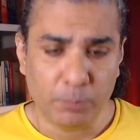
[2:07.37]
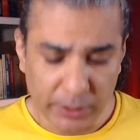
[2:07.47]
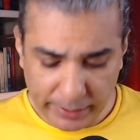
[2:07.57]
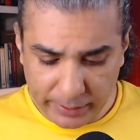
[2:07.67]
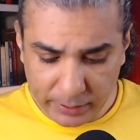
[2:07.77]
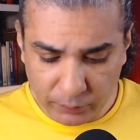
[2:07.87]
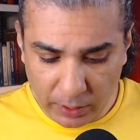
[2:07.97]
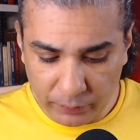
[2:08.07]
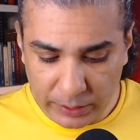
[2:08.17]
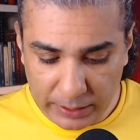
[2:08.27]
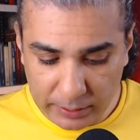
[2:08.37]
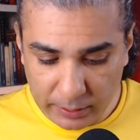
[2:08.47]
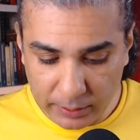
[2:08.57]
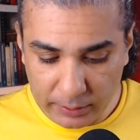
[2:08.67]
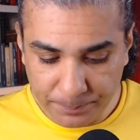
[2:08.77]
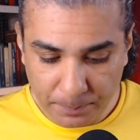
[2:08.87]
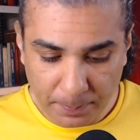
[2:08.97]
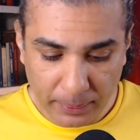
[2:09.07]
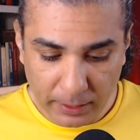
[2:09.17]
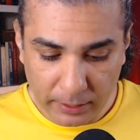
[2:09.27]
but it is one of the
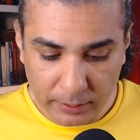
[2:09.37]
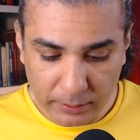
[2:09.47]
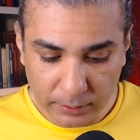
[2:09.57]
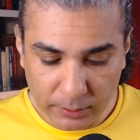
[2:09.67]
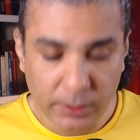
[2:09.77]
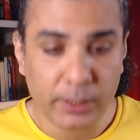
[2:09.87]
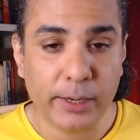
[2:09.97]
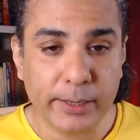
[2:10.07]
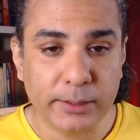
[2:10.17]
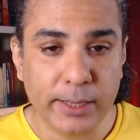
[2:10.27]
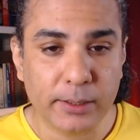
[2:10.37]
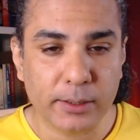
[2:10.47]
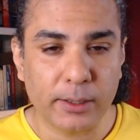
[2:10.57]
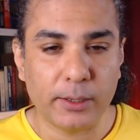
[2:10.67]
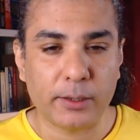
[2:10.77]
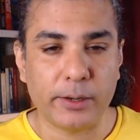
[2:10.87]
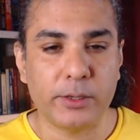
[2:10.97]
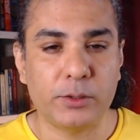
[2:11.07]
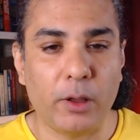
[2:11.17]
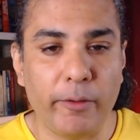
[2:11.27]
theories that
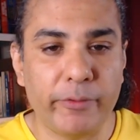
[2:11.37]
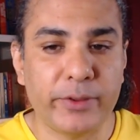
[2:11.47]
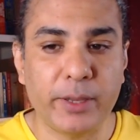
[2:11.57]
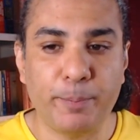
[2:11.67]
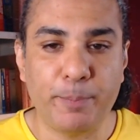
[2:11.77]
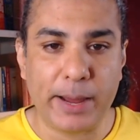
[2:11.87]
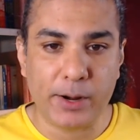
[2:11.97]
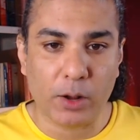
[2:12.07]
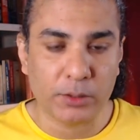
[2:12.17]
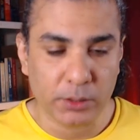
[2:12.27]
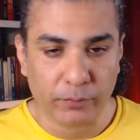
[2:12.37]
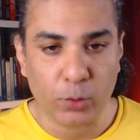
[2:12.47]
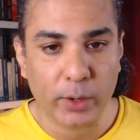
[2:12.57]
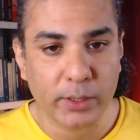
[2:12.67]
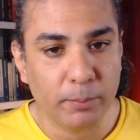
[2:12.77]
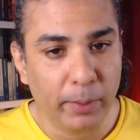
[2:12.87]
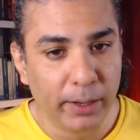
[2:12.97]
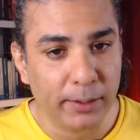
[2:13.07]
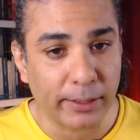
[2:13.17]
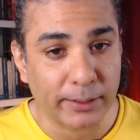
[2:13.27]
resolves the paradoxes of quantum
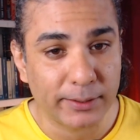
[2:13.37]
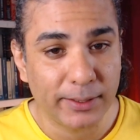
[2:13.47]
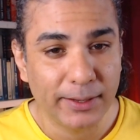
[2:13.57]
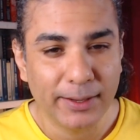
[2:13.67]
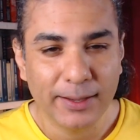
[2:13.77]
mechanics,